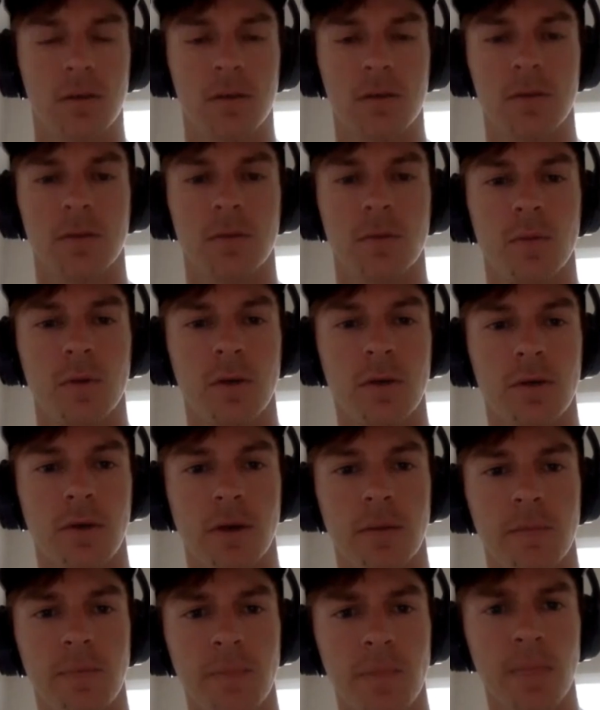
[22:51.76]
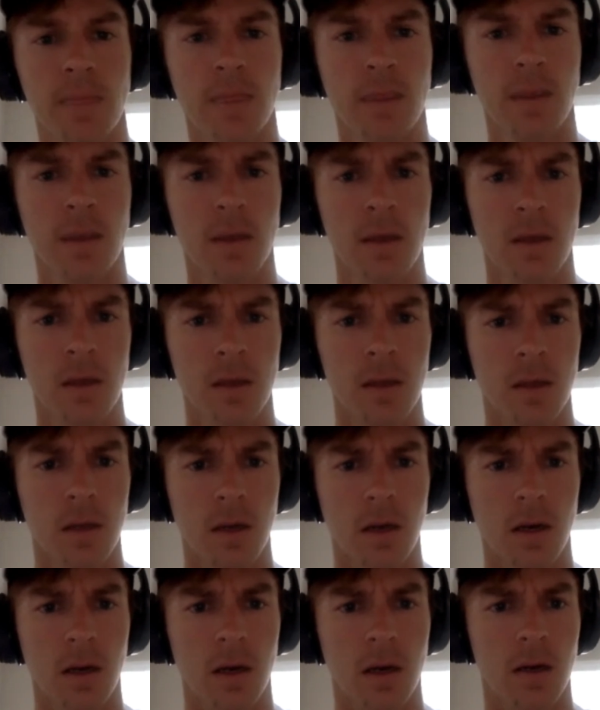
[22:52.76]
awesome. Okay.
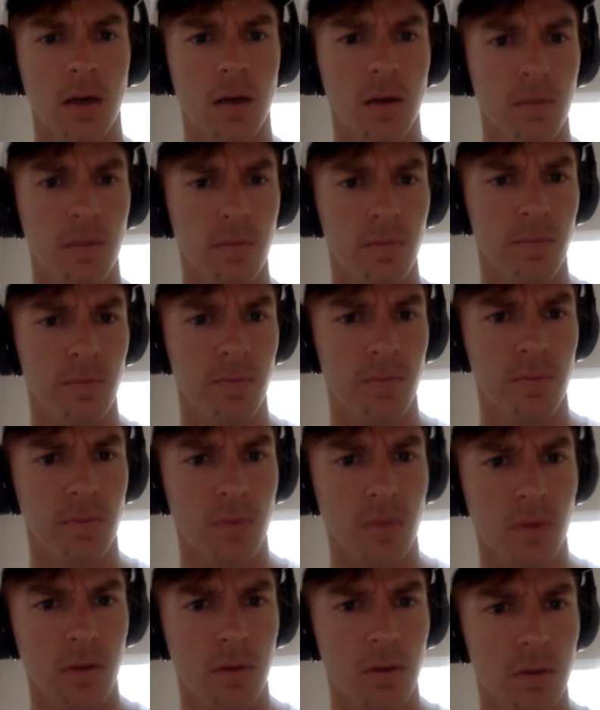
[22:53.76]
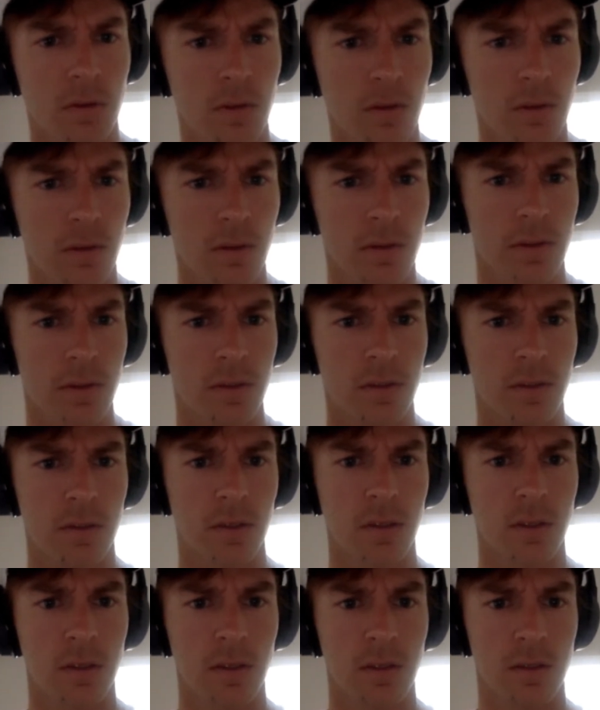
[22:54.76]
Um, let's
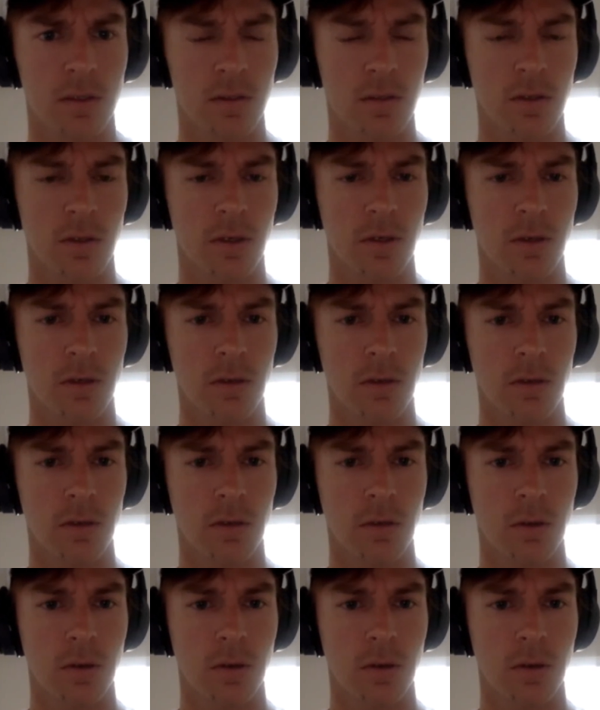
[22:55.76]
see. So,